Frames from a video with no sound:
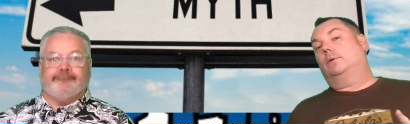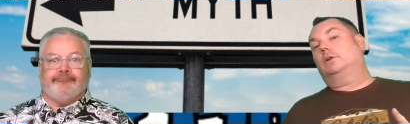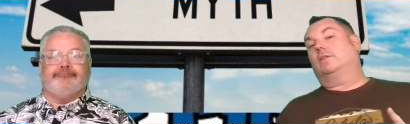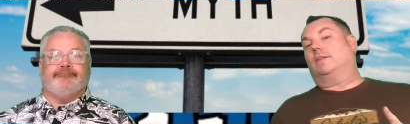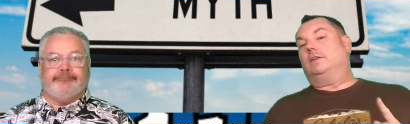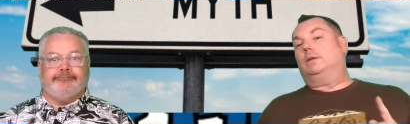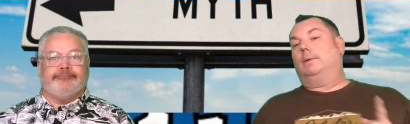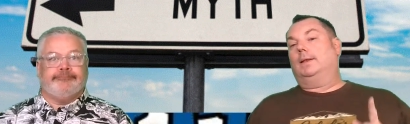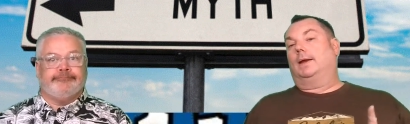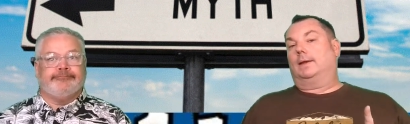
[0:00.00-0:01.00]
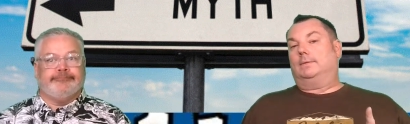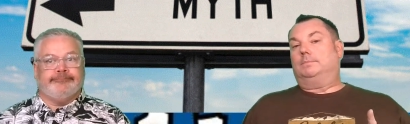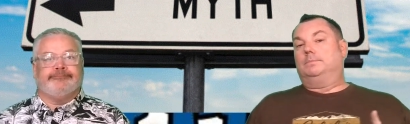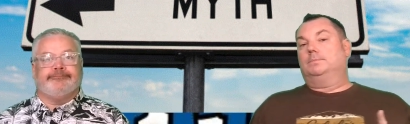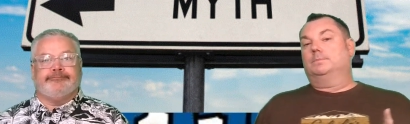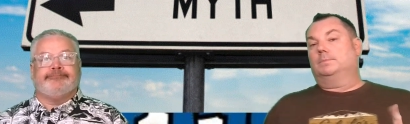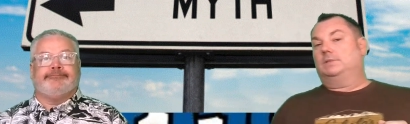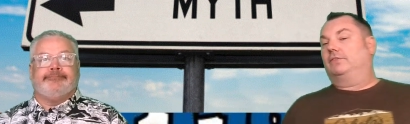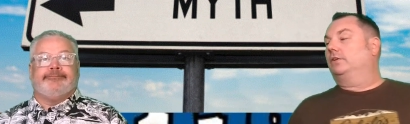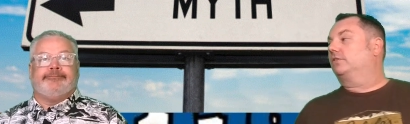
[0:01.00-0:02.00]
Speaker 1: one, because mm-hmm. I think you might like it. Mm-hmm.
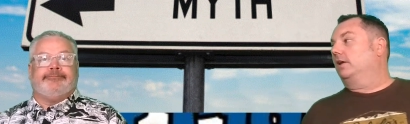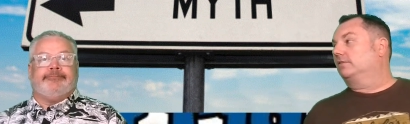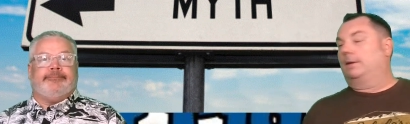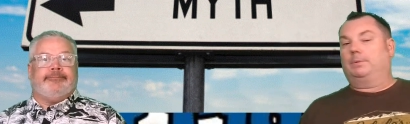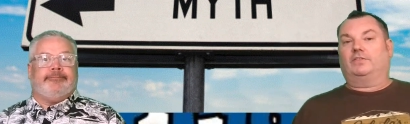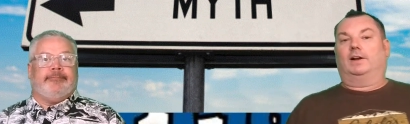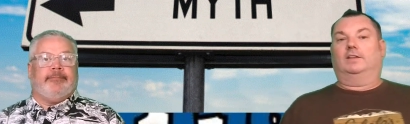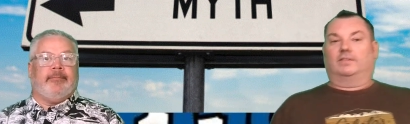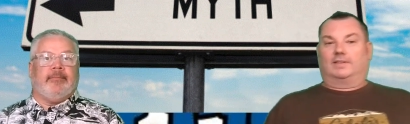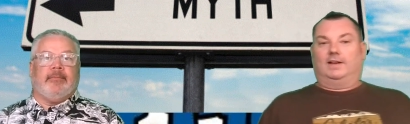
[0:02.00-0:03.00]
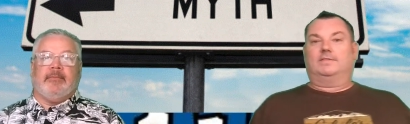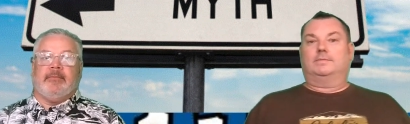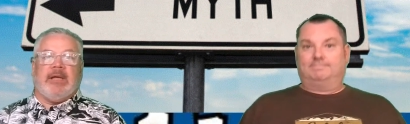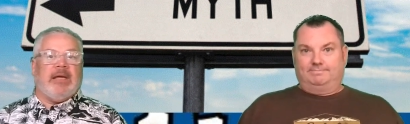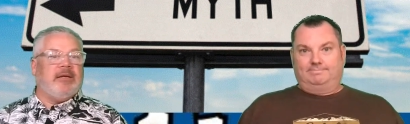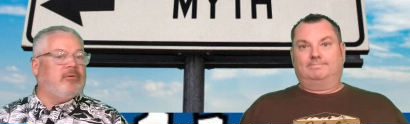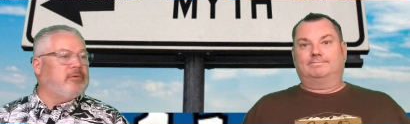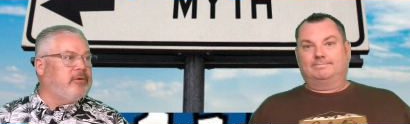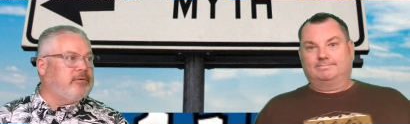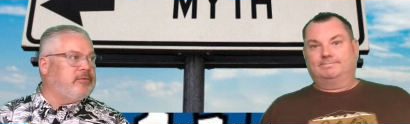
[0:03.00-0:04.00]
Definitely stay on top of your finances, guys. Yeah, don't,
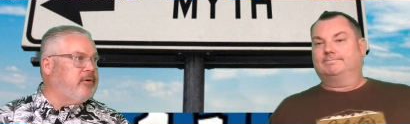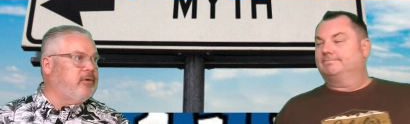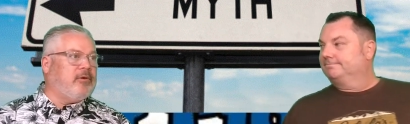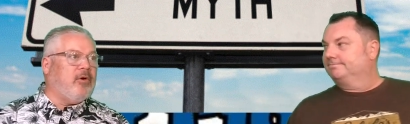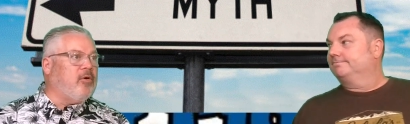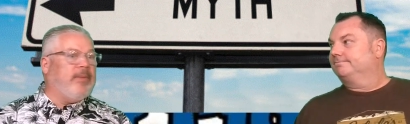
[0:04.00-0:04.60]
don't, don't go